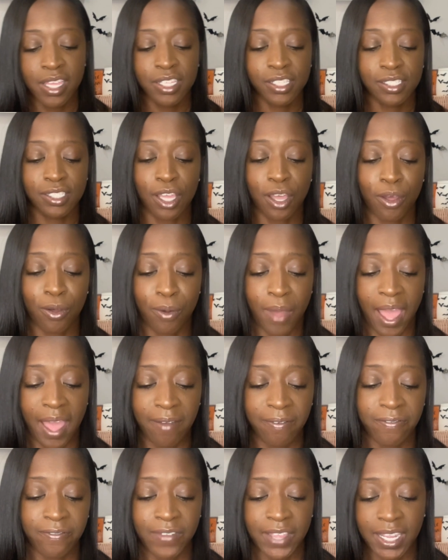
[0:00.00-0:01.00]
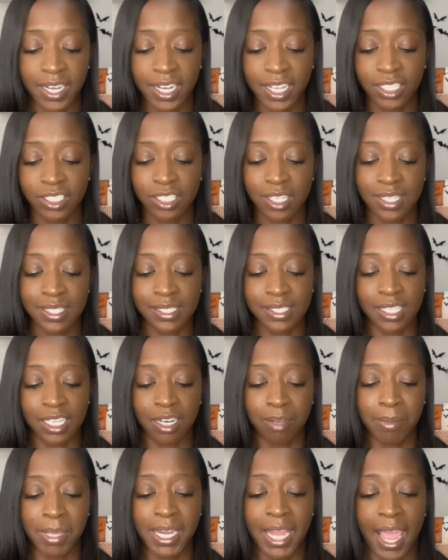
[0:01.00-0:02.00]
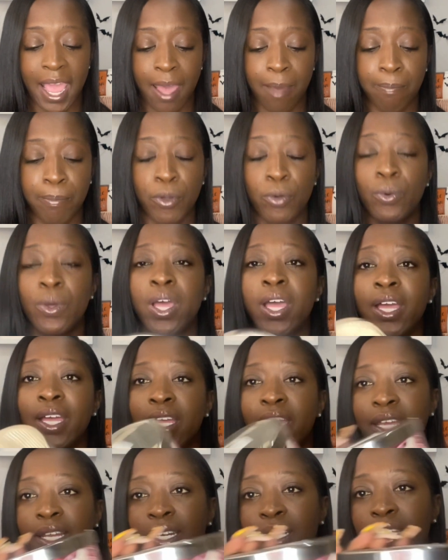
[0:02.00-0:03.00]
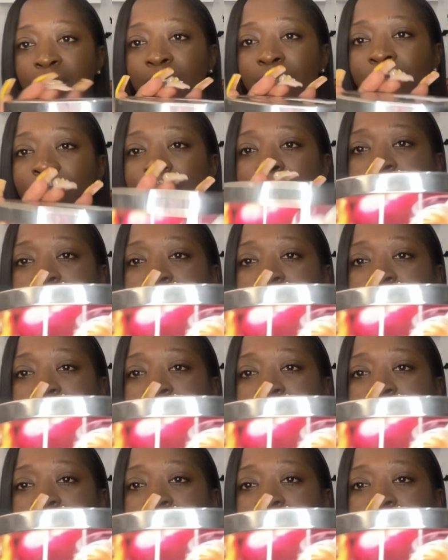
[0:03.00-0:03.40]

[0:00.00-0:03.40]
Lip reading: So I finished Cinnamon Apple Honey.